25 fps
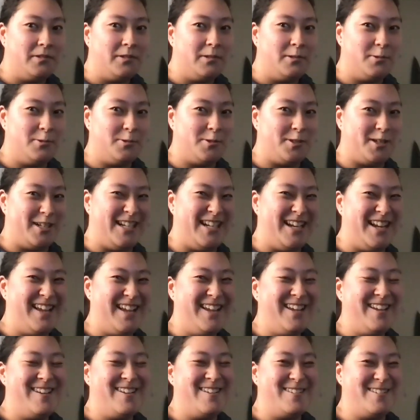who's gonna
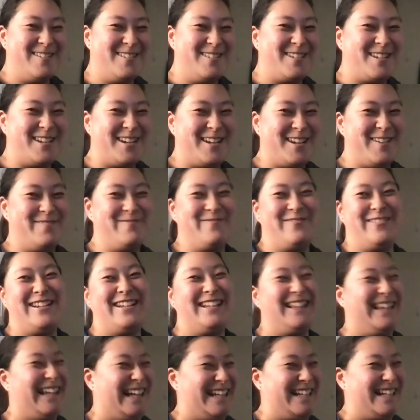who's gonna
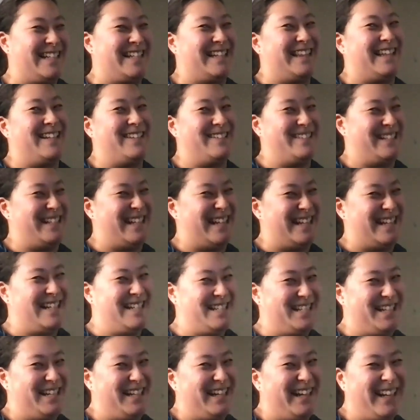bring that to their
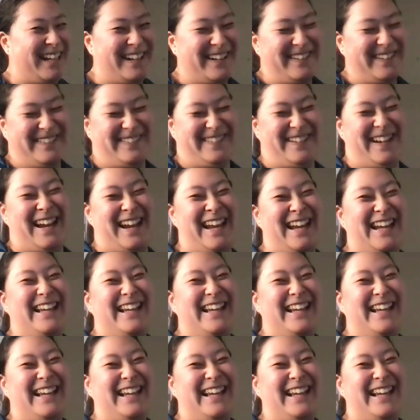attention? Right?